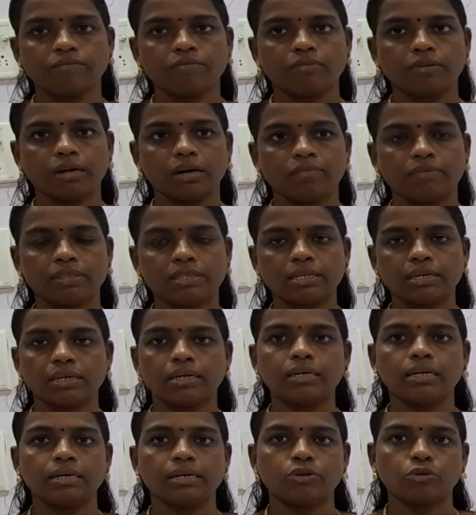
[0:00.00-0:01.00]
with
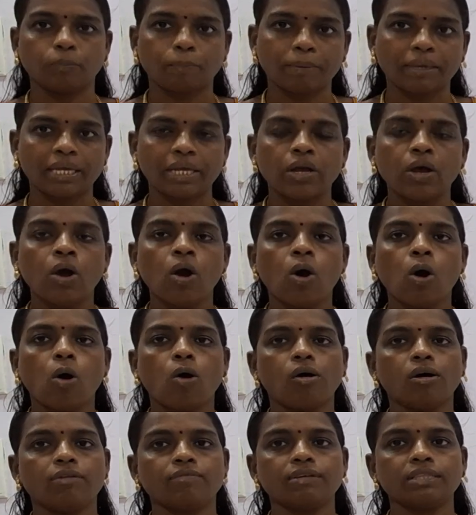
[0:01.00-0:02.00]
a rupee
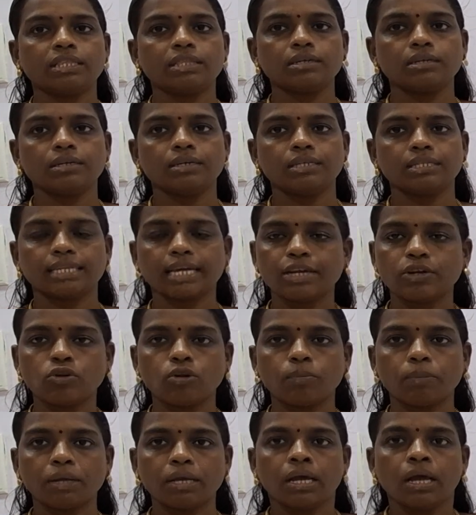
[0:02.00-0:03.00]
or with 10
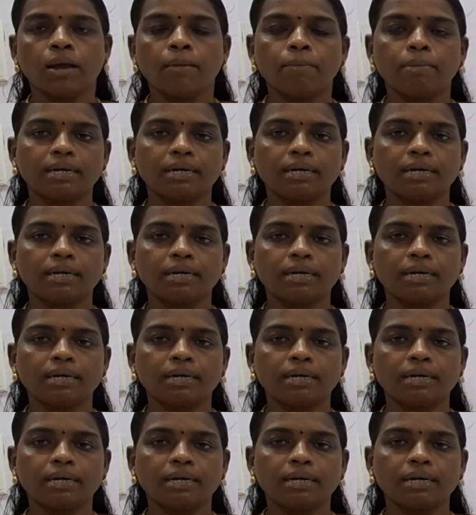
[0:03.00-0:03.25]
rupee.